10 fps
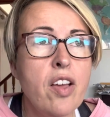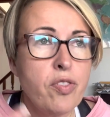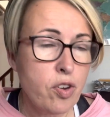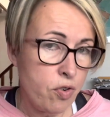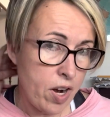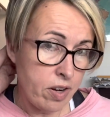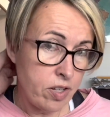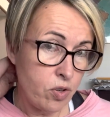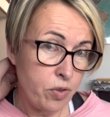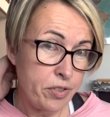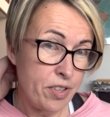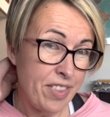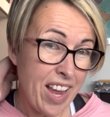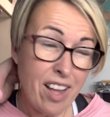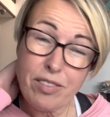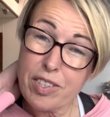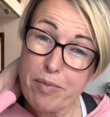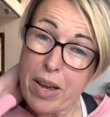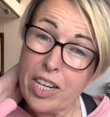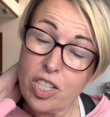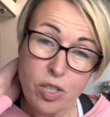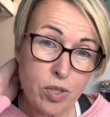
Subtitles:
the crown, and also the alta major,